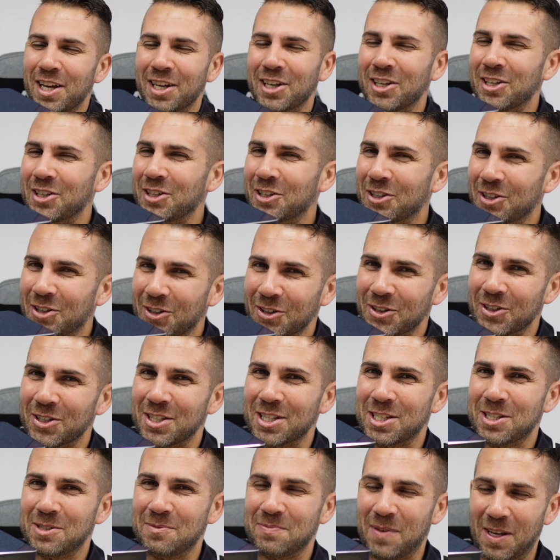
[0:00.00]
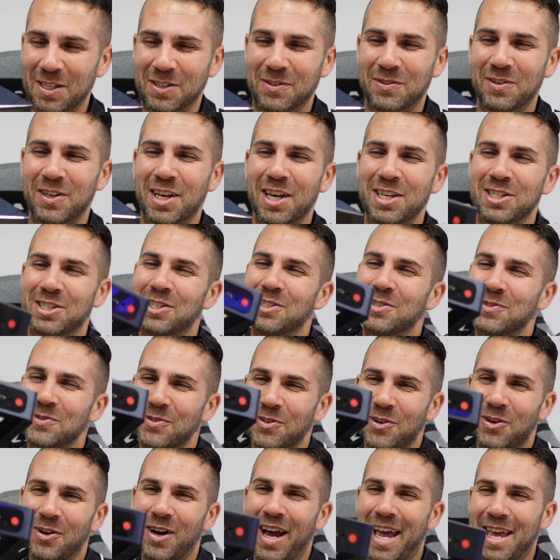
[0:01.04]
really good specifications
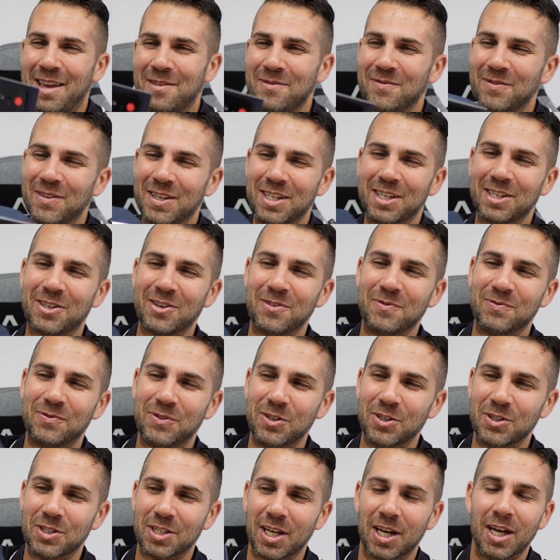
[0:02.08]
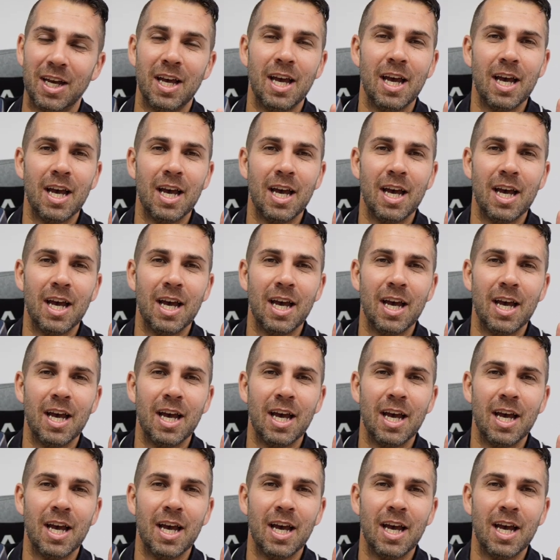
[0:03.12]
for a mini computer.